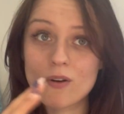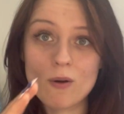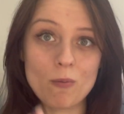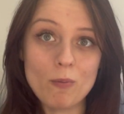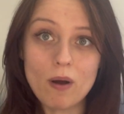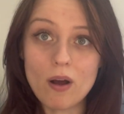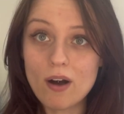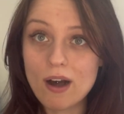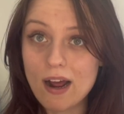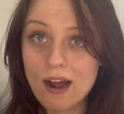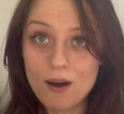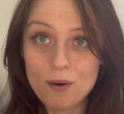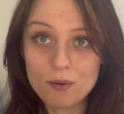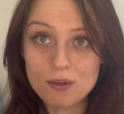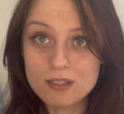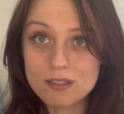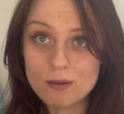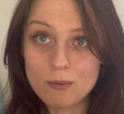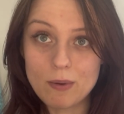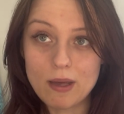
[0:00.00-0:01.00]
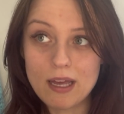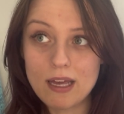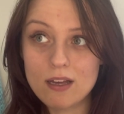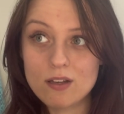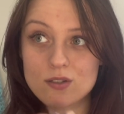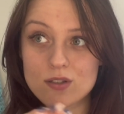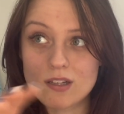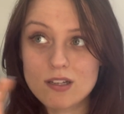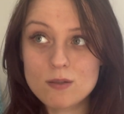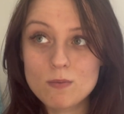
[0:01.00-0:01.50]
about an hour to make.
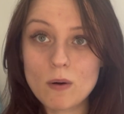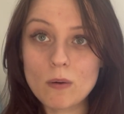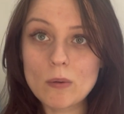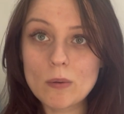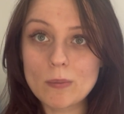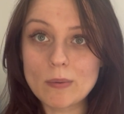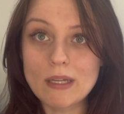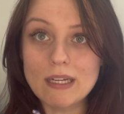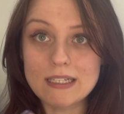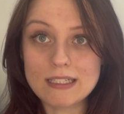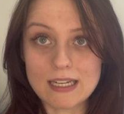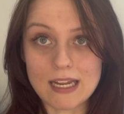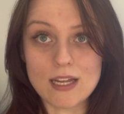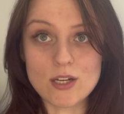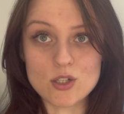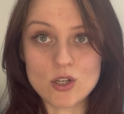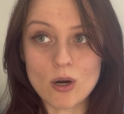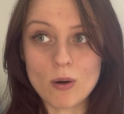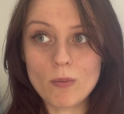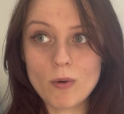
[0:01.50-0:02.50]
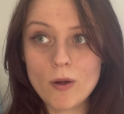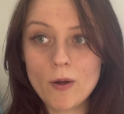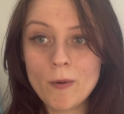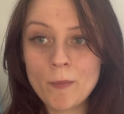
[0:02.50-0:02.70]
So that's probably a day job.